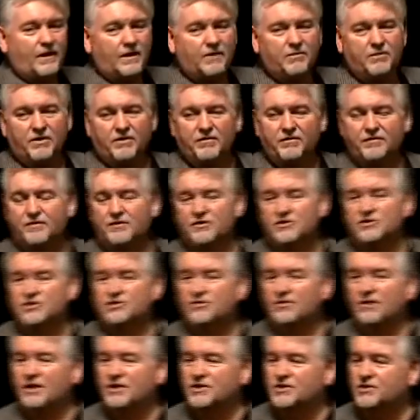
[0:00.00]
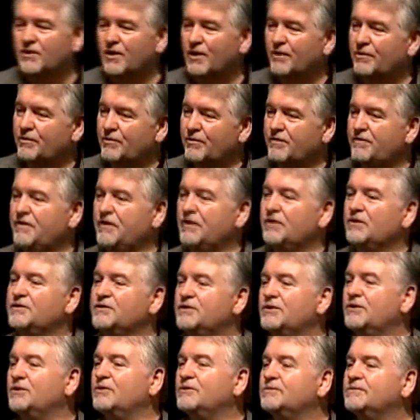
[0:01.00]
He'd be the first stranger I would reveal
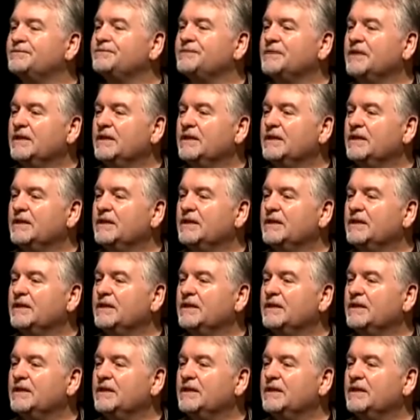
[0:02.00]
to